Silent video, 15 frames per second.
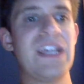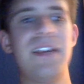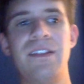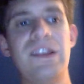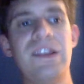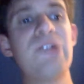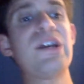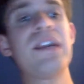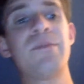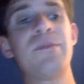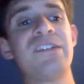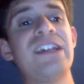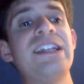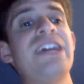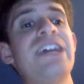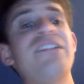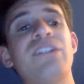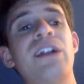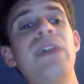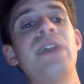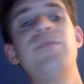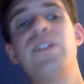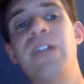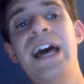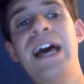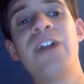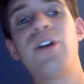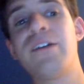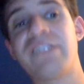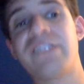Theory ended up saying that he's climbing the
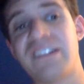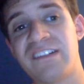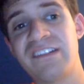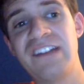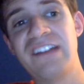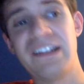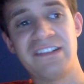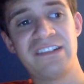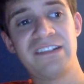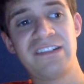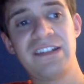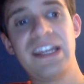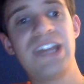ladder of success